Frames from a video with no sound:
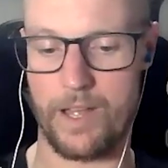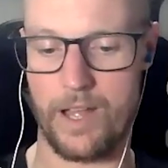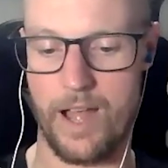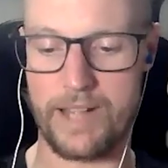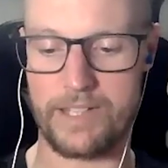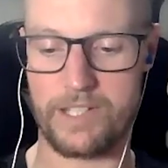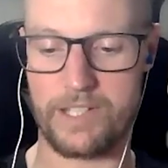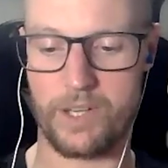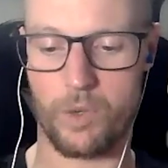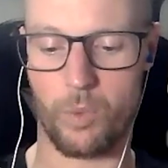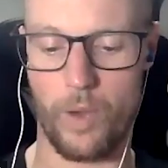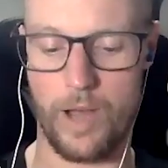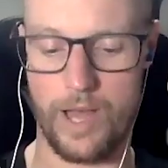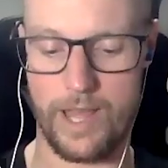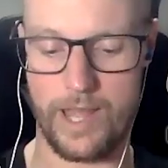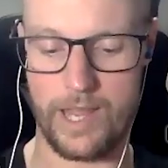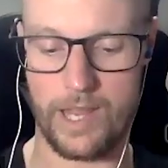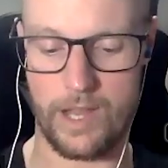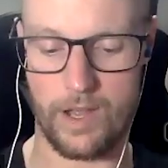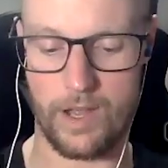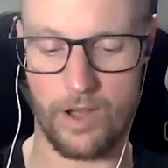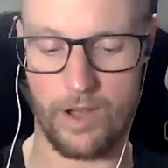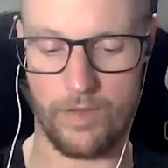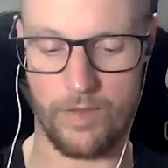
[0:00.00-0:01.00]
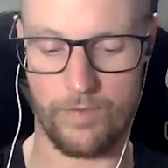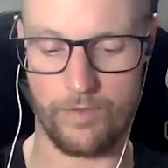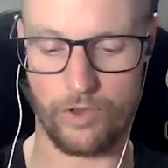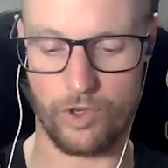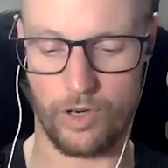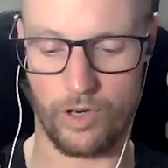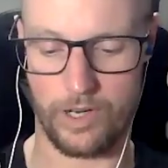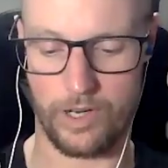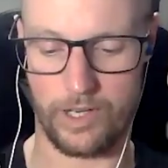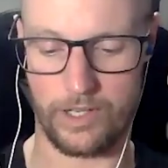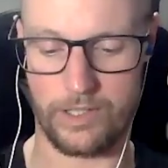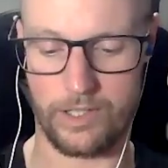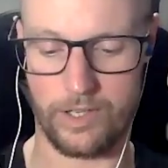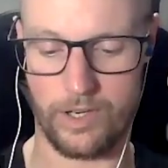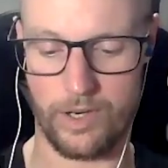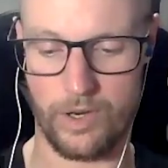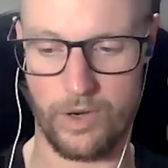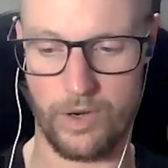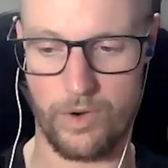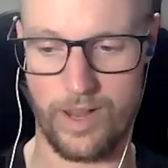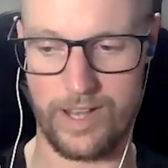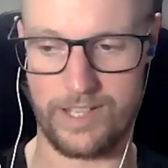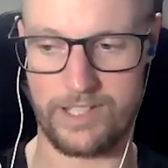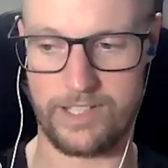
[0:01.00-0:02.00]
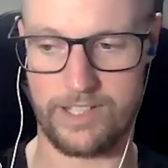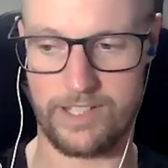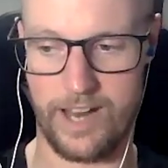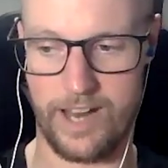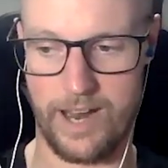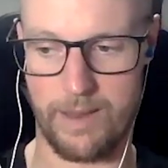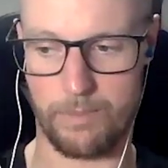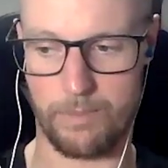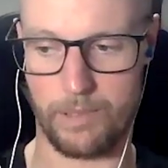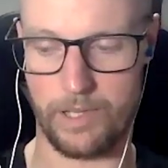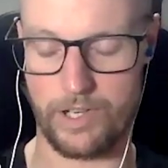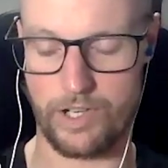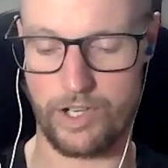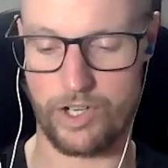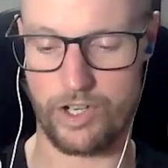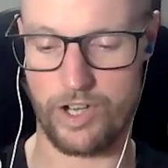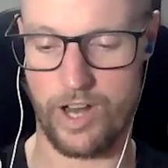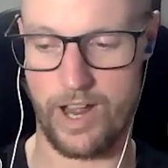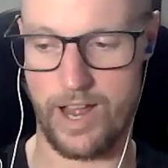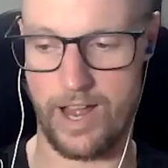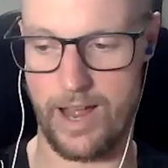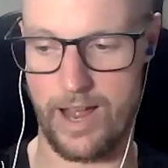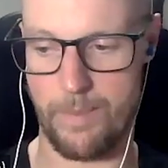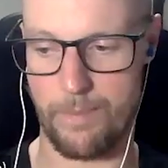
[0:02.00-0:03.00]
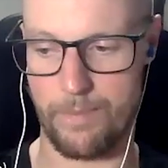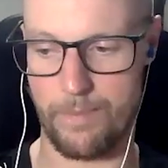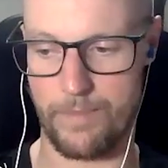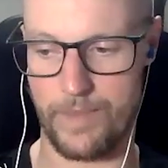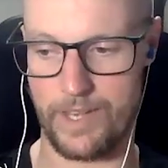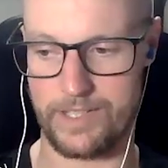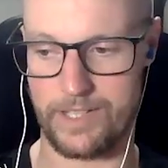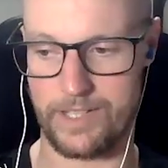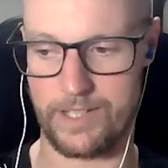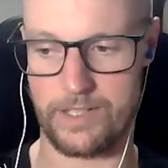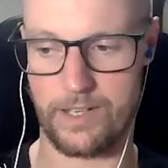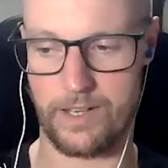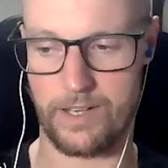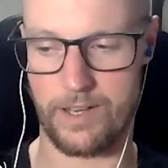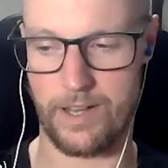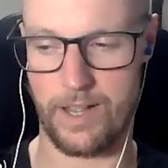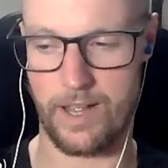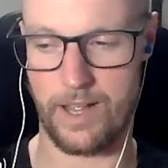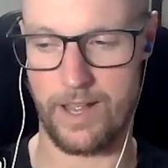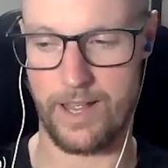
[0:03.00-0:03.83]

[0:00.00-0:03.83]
better way of trying to establish this is